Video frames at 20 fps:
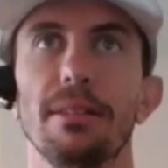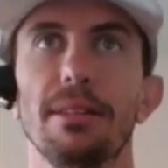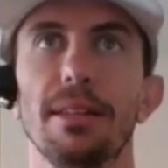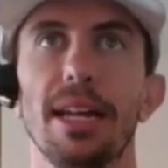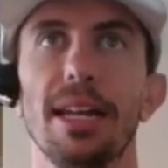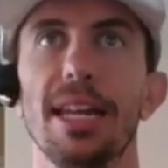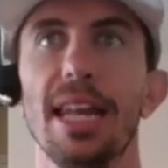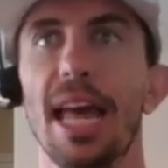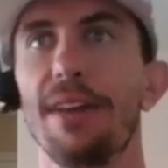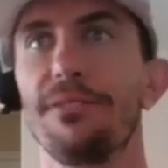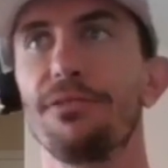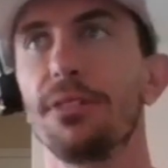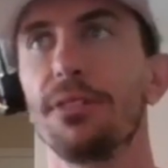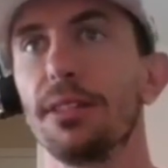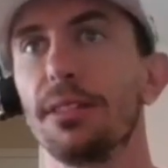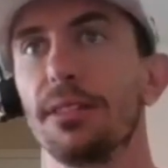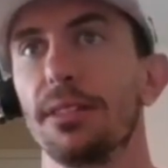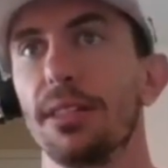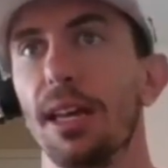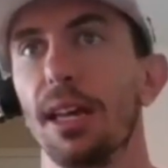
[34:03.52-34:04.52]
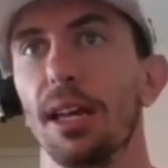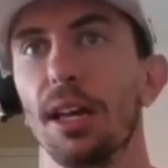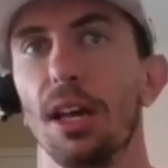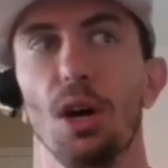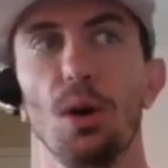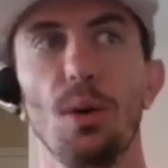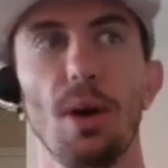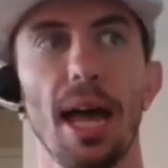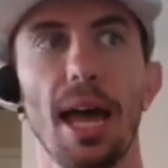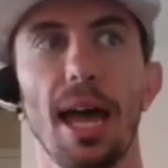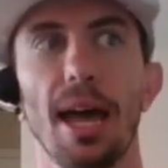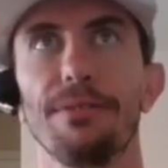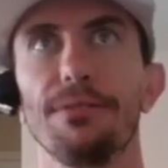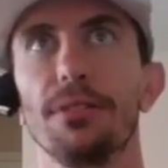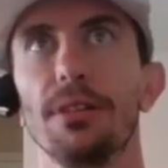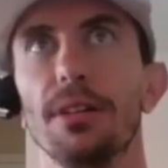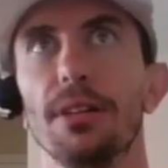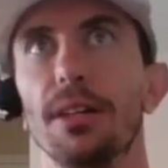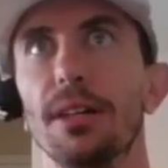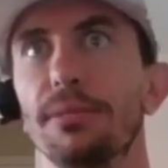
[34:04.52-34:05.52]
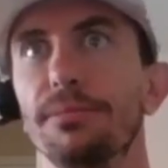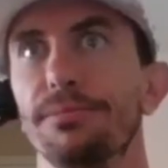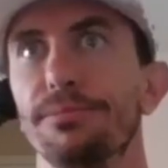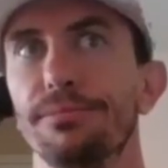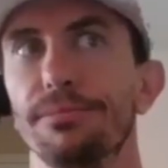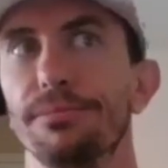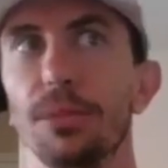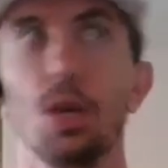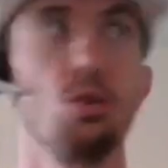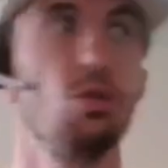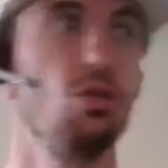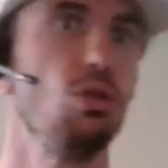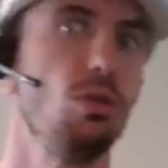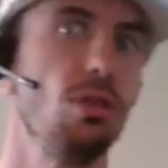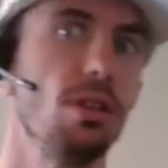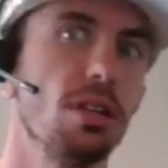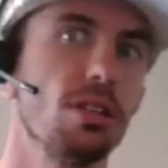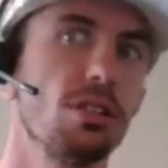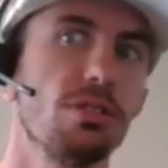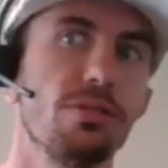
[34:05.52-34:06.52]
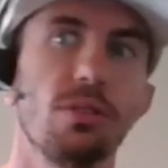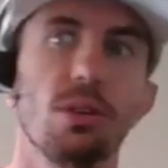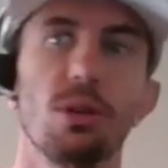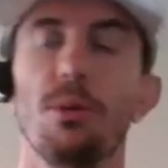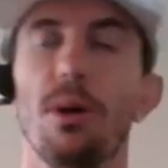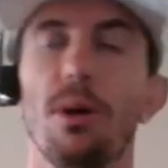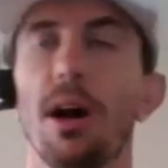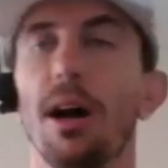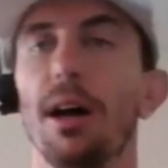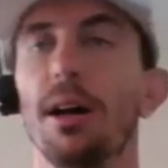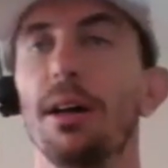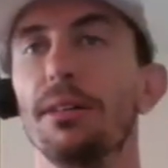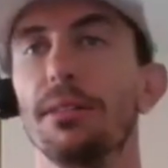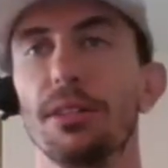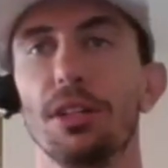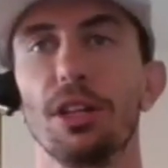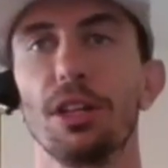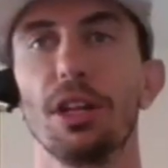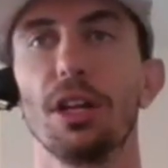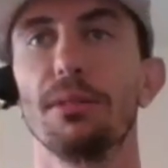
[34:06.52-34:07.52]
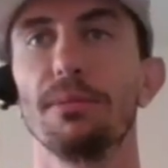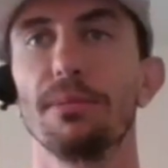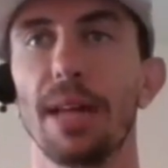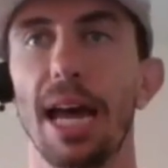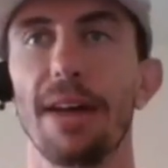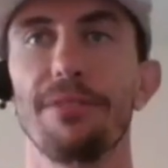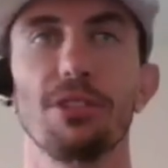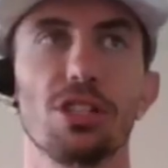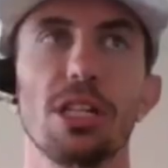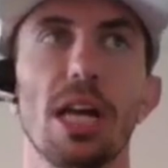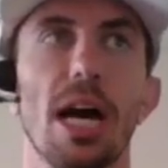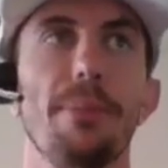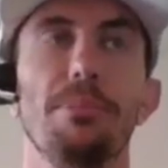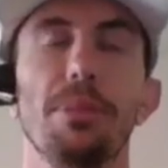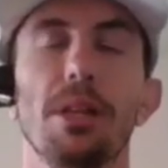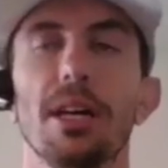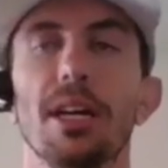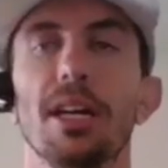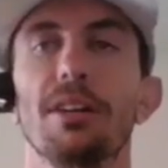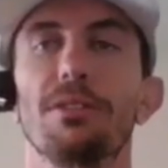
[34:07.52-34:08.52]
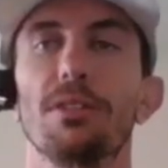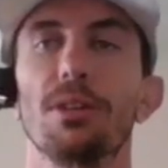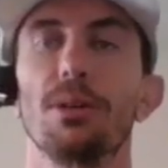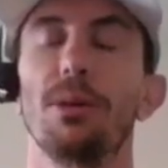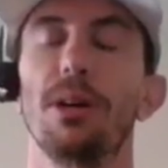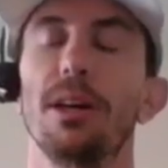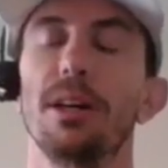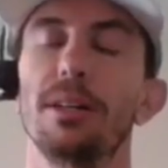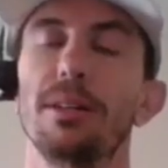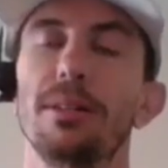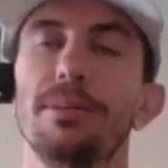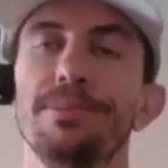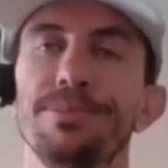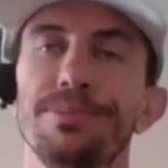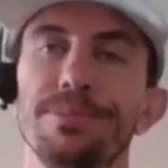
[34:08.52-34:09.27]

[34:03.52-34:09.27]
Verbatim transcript: I didn't have to say, oh, I have to go do this for a while. You know, I have to stop playing for a while.